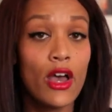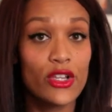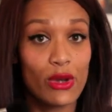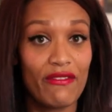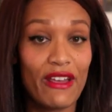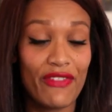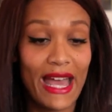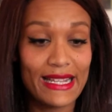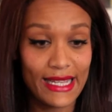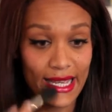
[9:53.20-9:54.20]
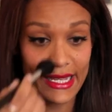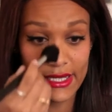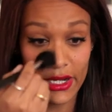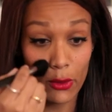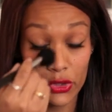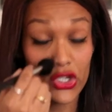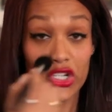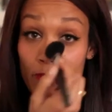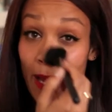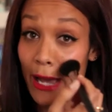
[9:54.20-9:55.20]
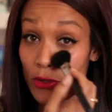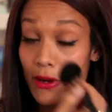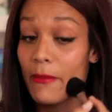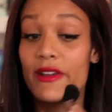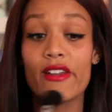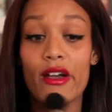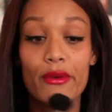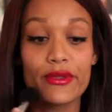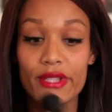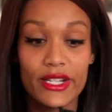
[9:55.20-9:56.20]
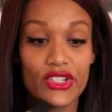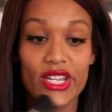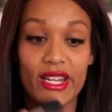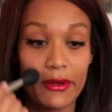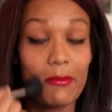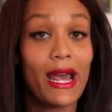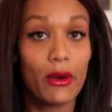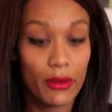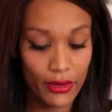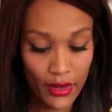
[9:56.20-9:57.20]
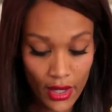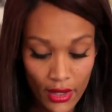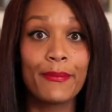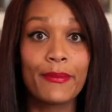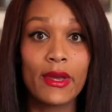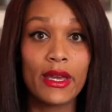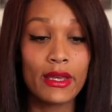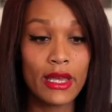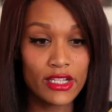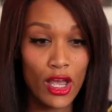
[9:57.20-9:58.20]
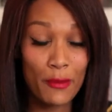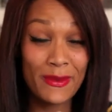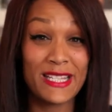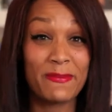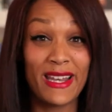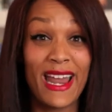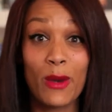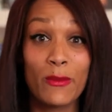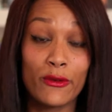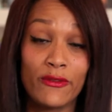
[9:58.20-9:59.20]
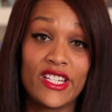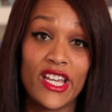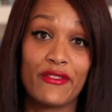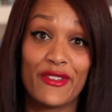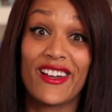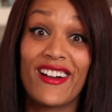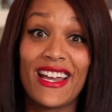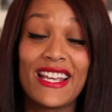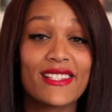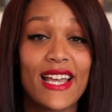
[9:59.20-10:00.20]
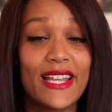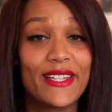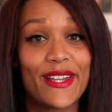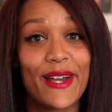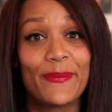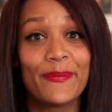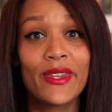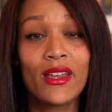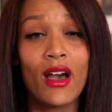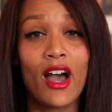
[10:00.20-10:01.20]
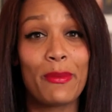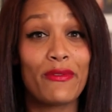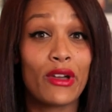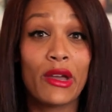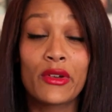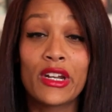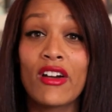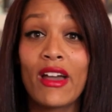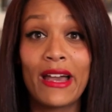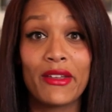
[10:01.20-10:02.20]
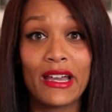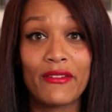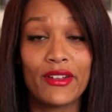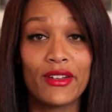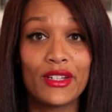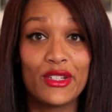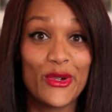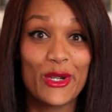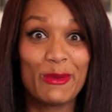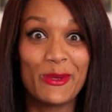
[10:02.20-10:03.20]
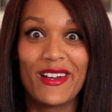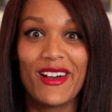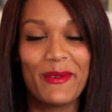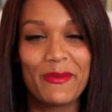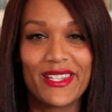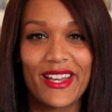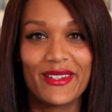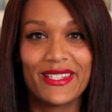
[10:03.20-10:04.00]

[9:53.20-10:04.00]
So I've left that as it is, and I would just powder around my nose and chin and mouth. I hope this has been a helpful video for you guys, and I hope if you're going on a night out you have an enjoyable time. So